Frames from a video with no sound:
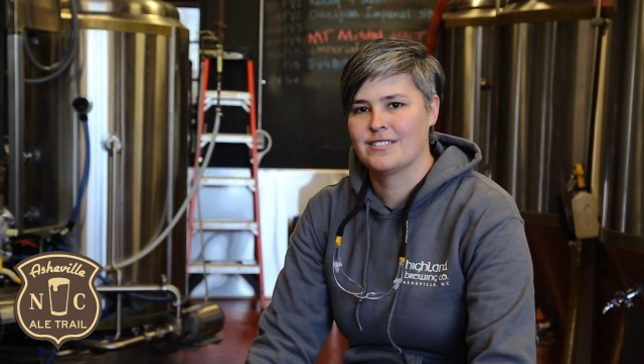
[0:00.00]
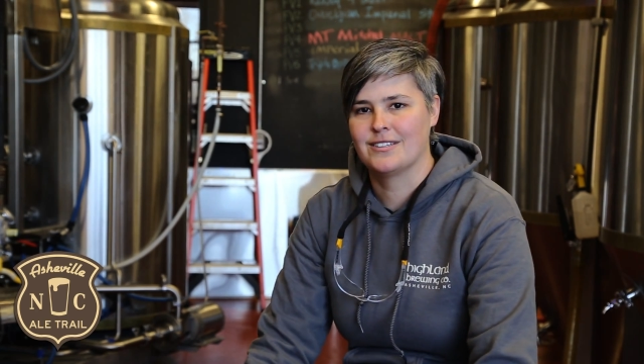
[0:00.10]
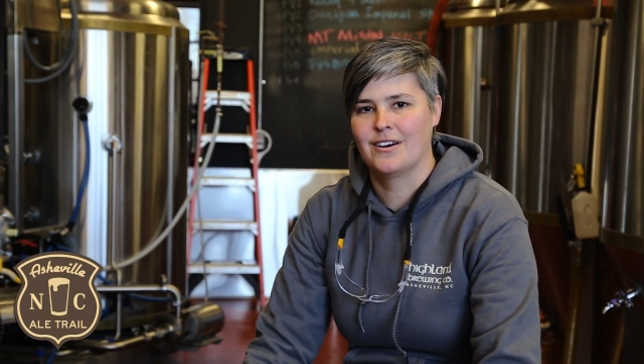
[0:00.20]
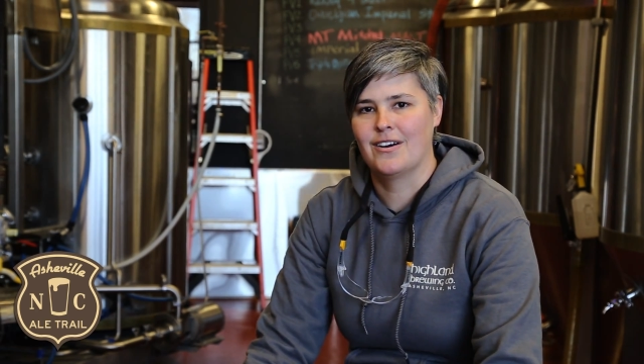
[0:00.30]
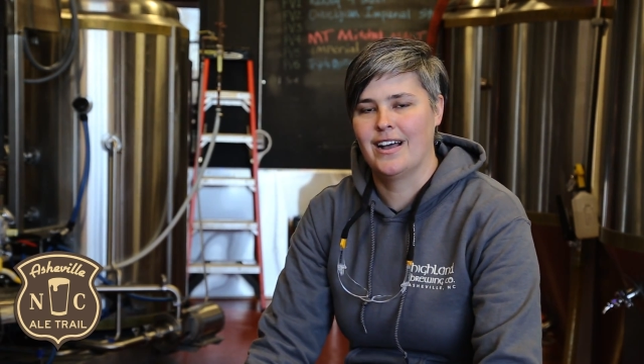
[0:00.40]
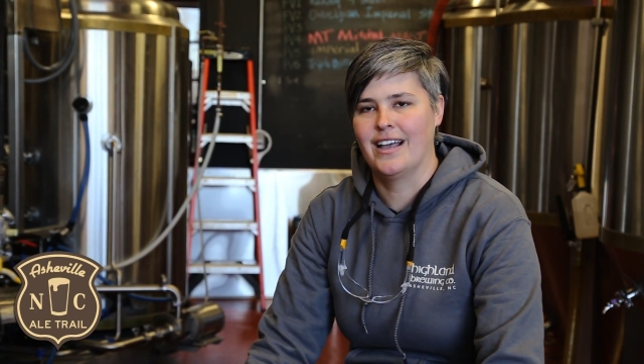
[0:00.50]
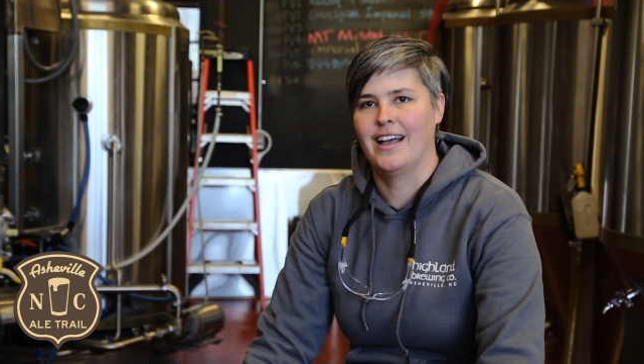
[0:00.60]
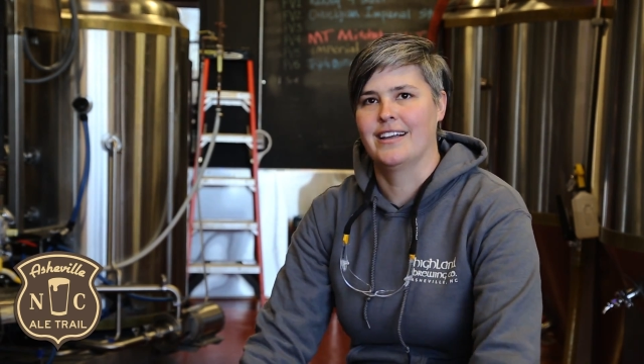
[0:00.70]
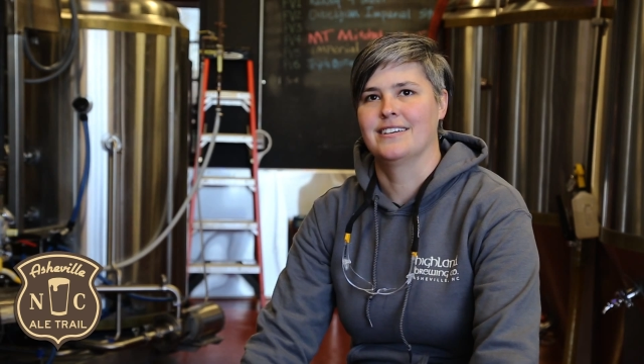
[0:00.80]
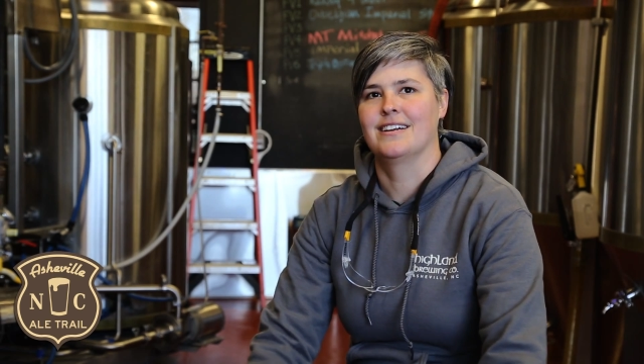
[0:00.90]
So
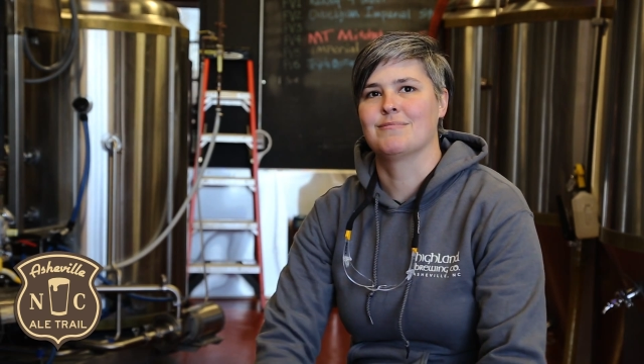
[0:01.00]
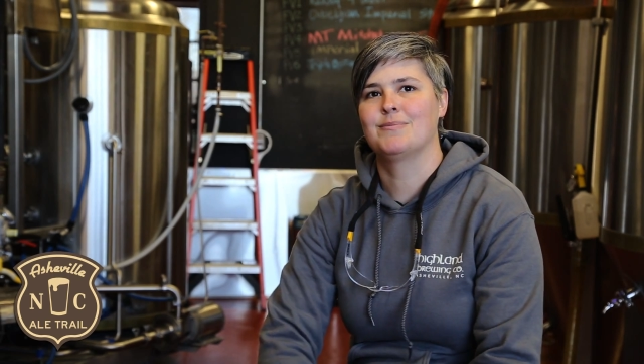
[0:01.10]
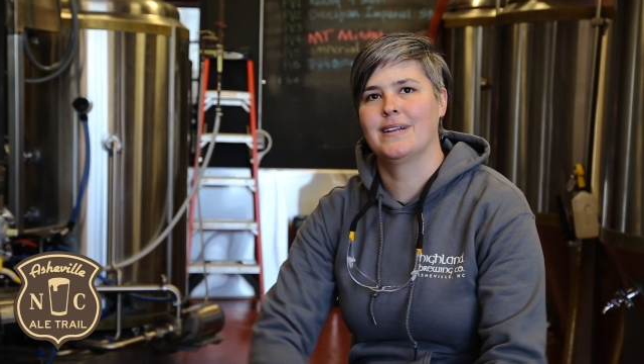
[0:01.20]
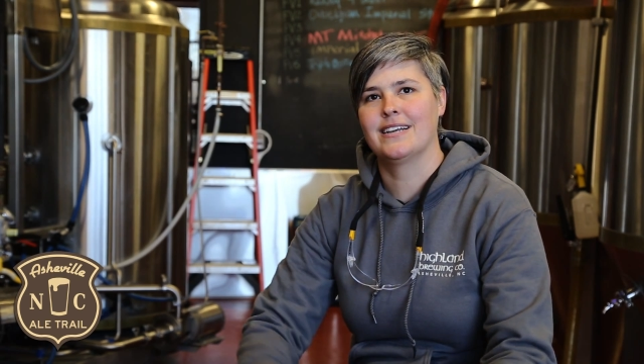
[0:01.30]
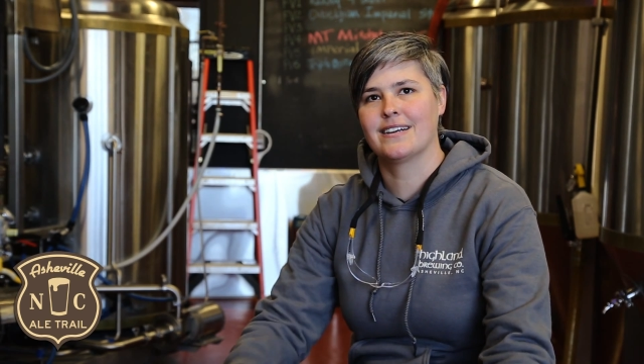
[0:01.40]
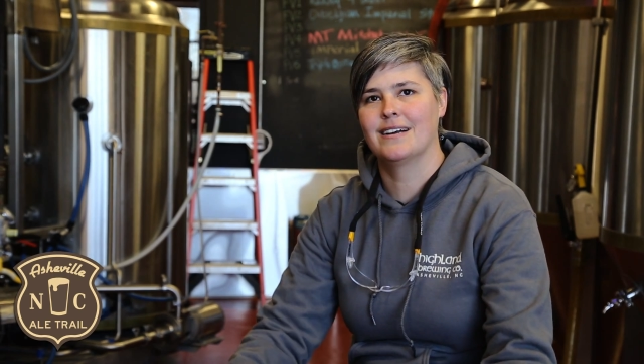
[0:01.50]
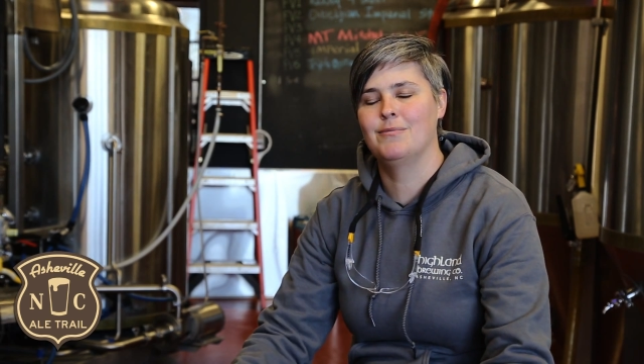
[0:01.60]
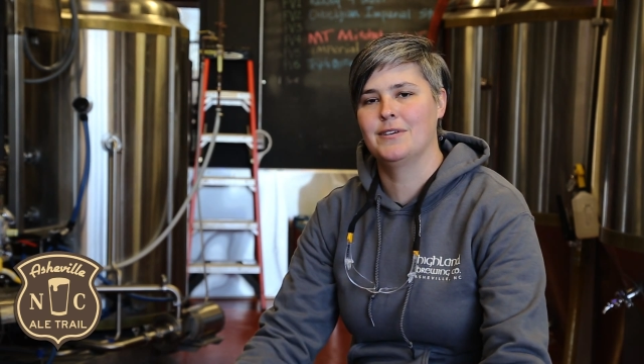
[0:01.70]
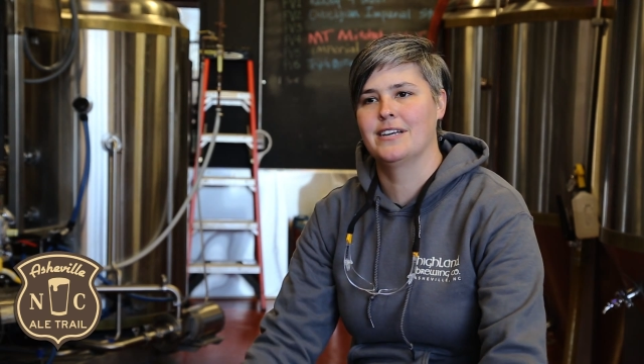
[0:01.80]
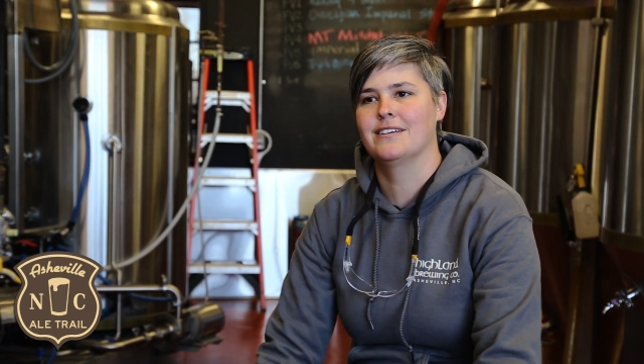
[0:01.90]
I ended up spending a
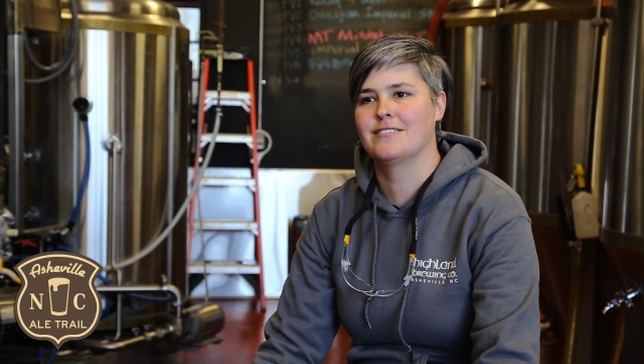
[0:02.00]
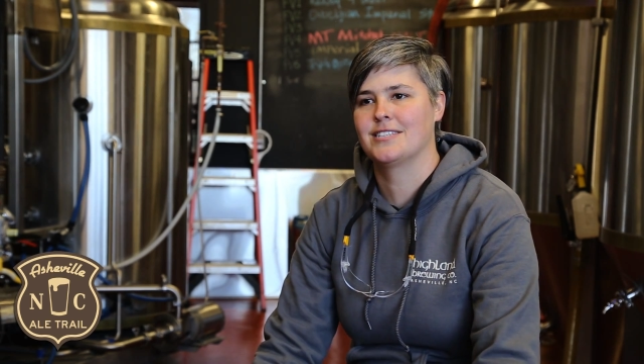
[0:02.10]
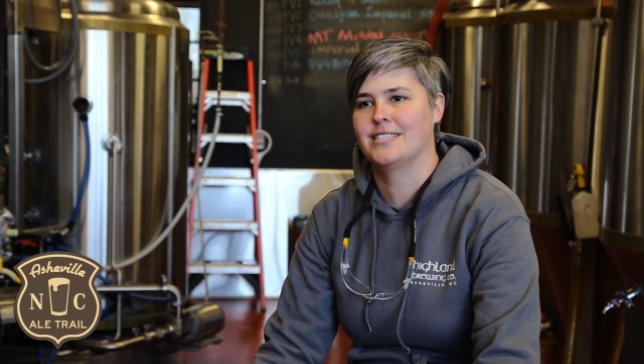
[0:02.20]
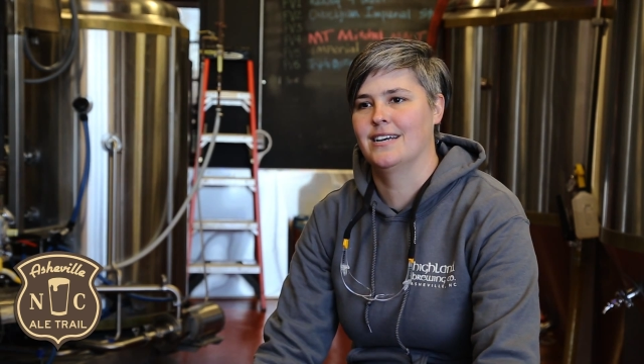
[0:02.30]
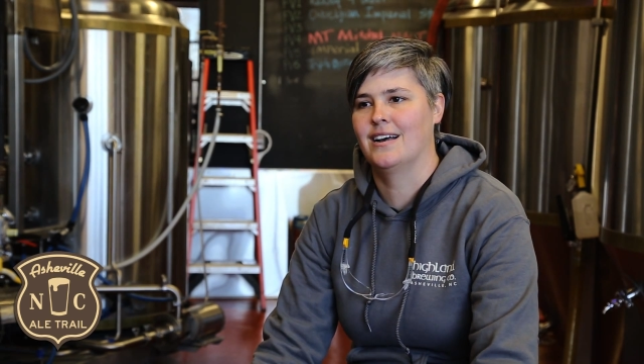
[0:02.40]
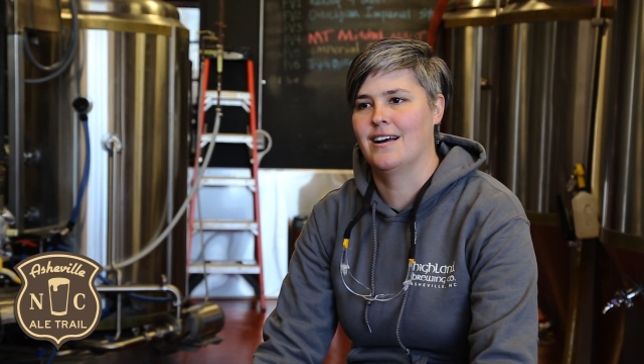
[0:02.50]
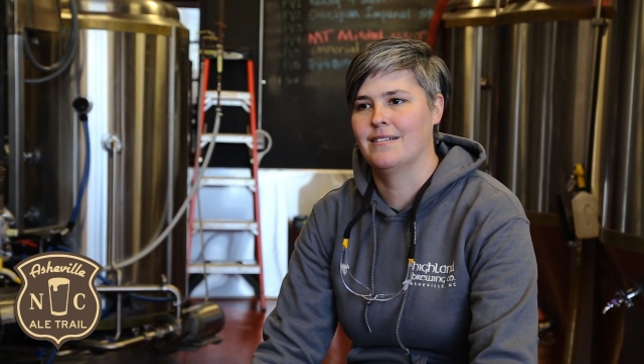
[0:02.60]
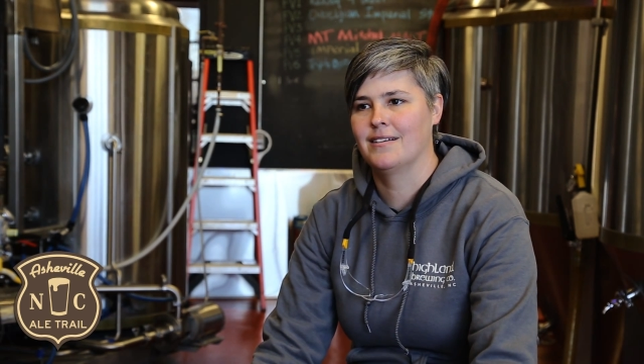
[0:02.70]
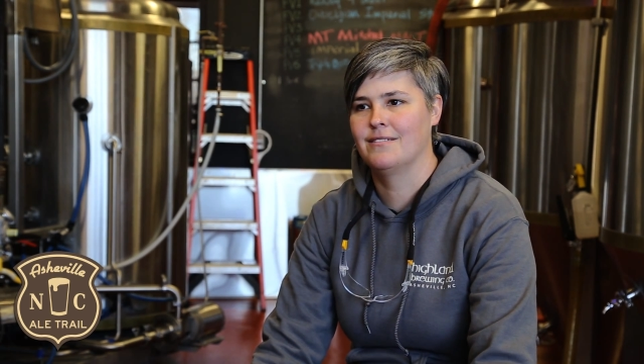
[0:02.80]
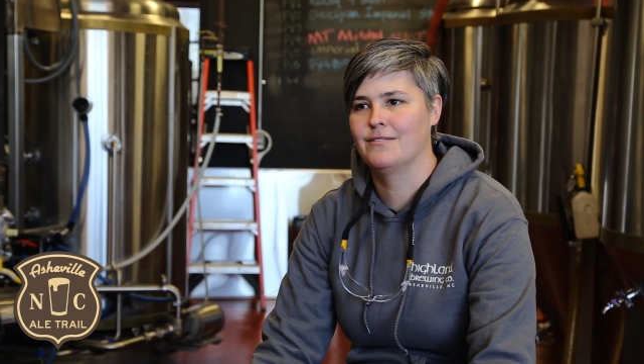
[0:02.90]
couple years
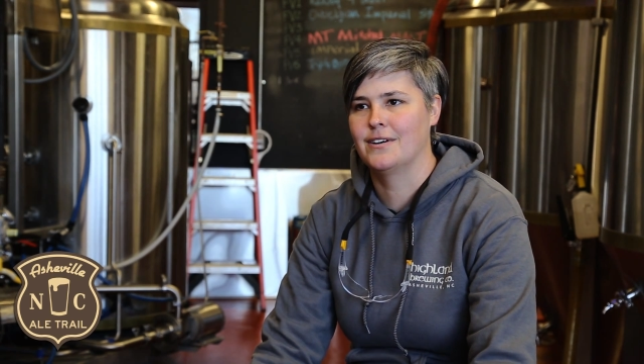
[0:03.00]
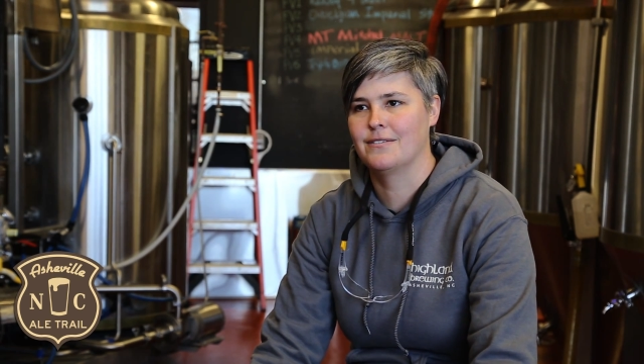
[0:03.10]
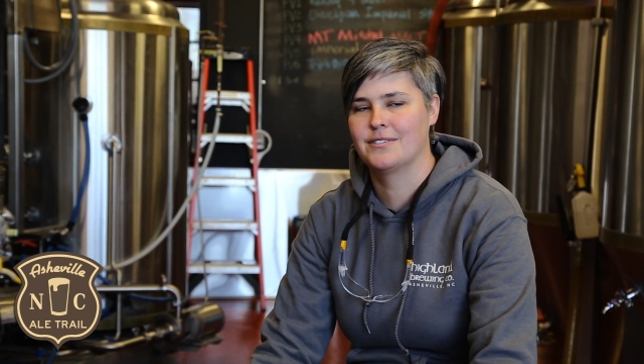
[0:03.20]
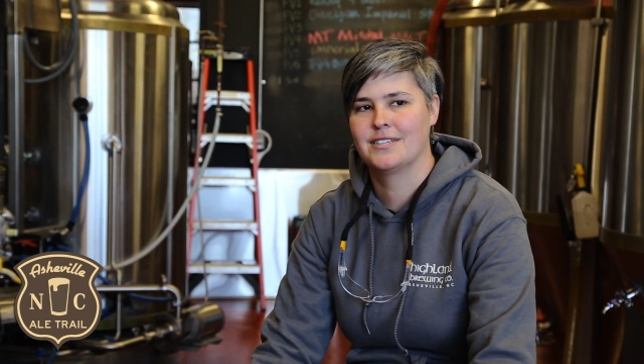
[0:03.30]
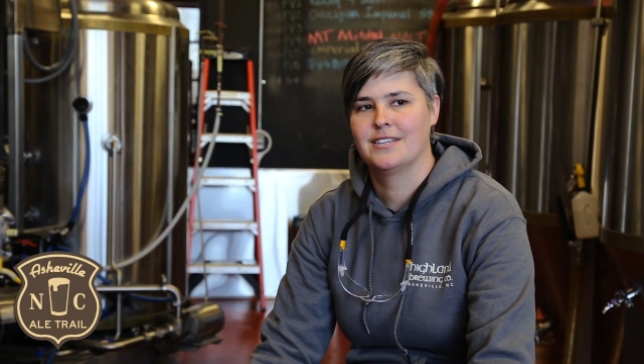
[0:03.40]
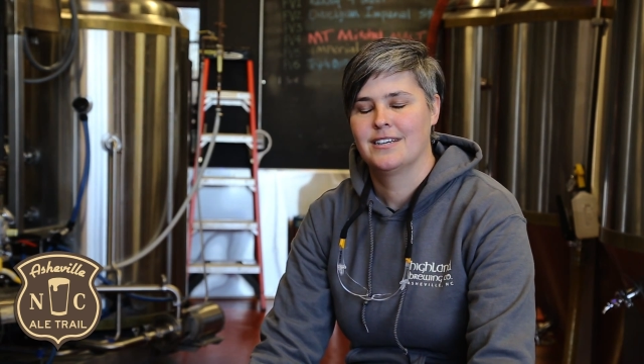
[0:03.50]
involved